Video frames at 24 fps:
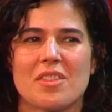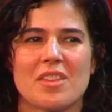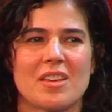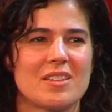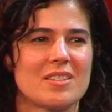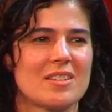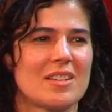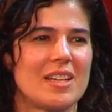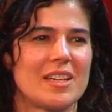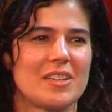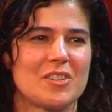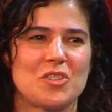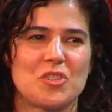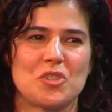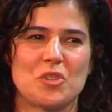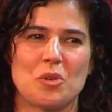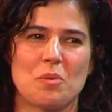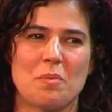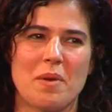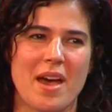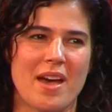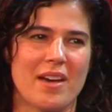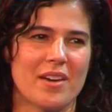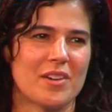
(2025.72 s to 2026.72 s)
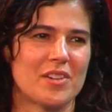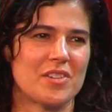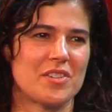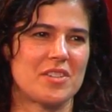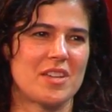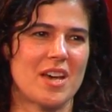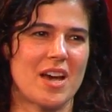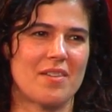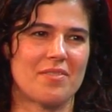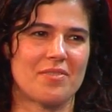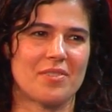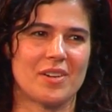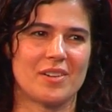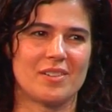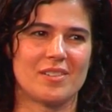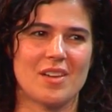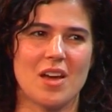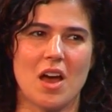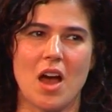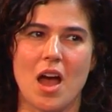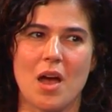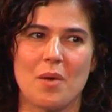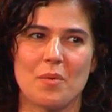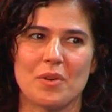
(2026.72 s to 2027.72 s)
things like sumac or saffron,
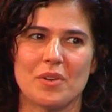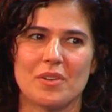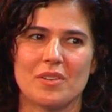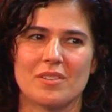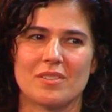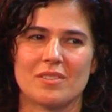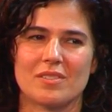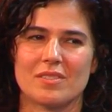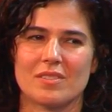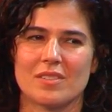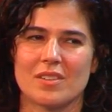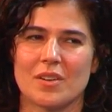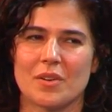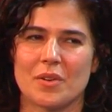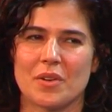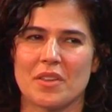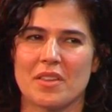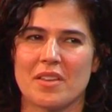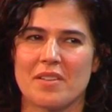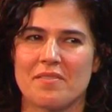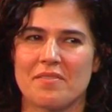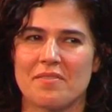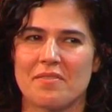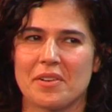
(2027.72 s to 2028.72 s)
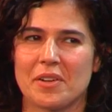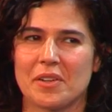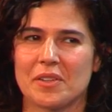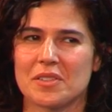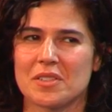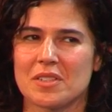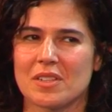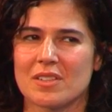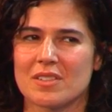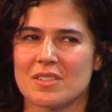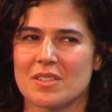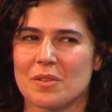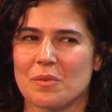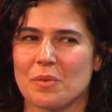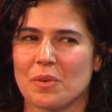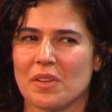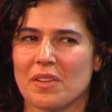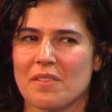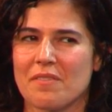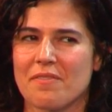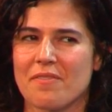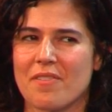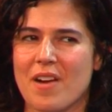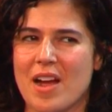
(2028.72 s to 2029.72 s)
I would go to them first because they're
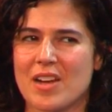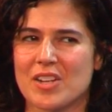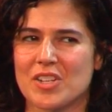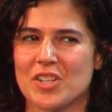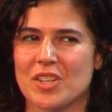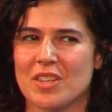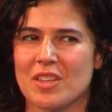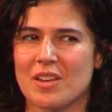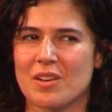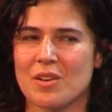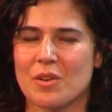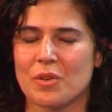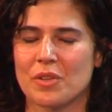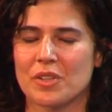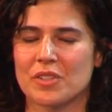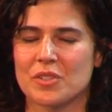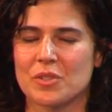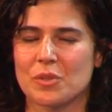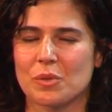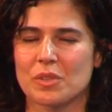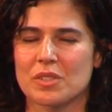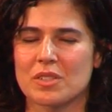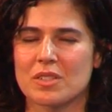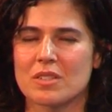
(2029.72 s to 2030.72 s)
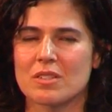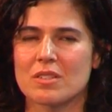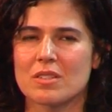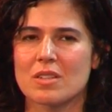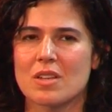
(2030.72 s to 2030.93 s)
really fresh and they know their sources.